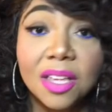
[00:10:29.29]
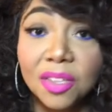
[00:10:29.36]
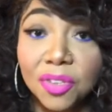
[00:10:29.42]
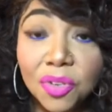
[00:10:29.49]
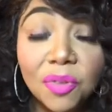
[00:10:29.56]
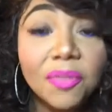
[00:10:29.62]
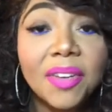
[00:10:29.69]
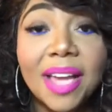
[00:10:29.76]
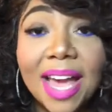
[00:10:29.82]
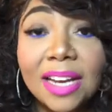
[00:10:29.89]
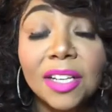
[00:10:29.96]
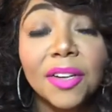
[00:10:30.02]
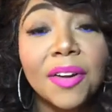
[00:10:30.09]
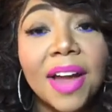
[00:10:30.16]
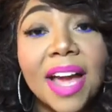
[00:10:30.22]
you've got to
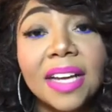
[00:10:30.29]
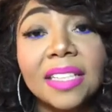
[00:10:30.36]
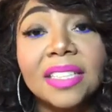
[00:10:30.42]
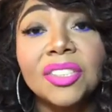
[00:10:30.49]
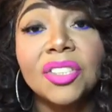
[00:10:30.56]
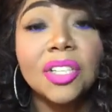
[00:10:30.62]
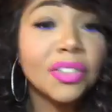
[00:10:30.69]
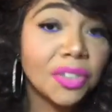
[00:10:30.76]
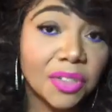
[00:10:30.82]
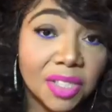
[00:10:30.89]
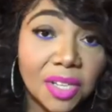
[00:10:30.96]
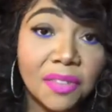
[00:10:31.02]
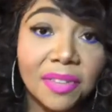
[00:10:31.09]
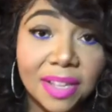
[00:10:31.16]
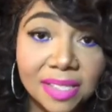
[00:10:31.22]
learn how to conduct
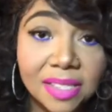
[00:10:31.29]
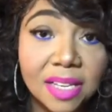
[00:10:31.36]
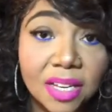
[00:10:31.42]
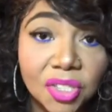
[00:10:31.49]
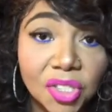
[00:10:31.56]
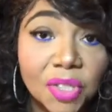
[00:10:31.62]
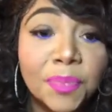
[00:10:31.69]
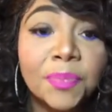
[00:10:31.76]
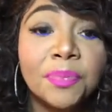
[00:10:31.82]
yourself as such.